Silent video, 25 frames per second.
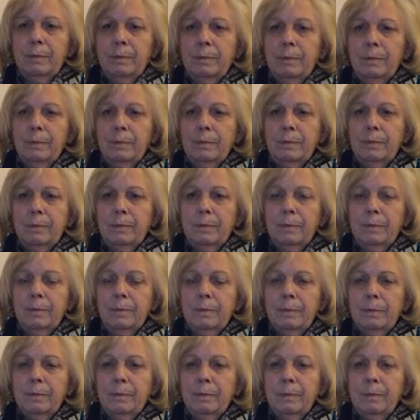
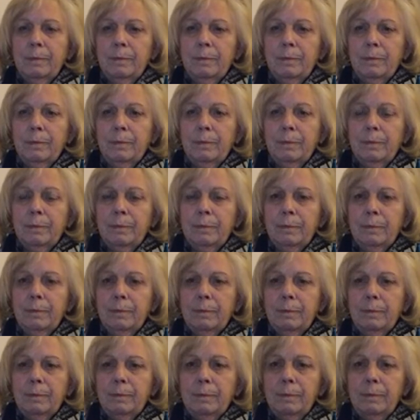
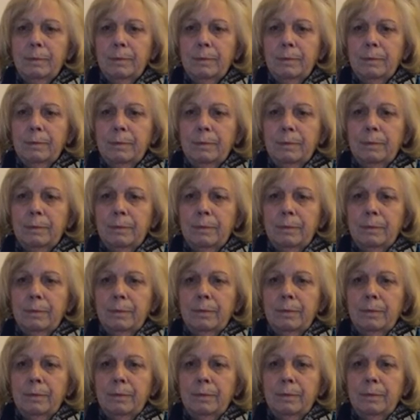
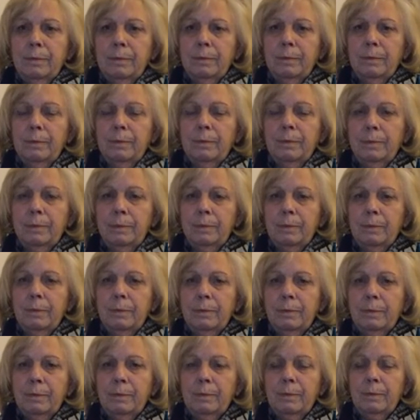
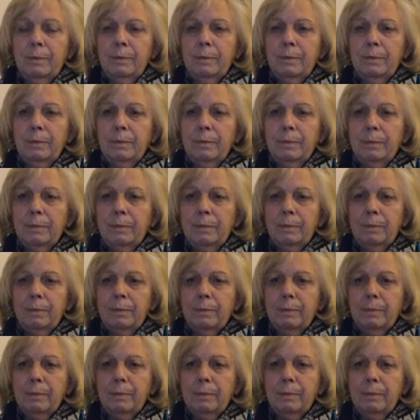(silent)